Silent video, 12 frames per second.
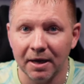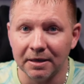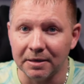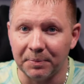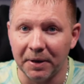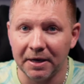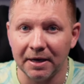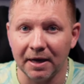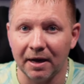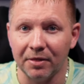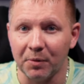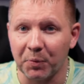depending
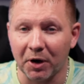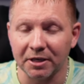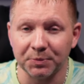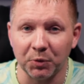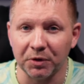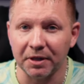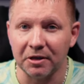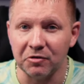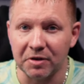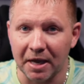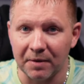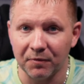on the price point that you
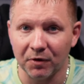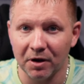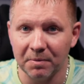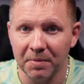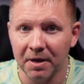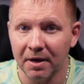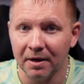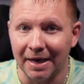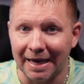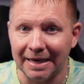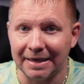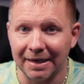came from,
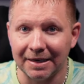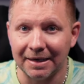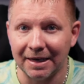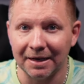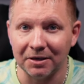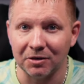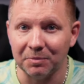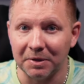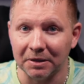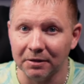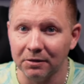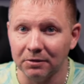$899 could be
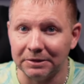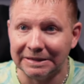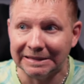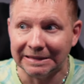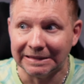a little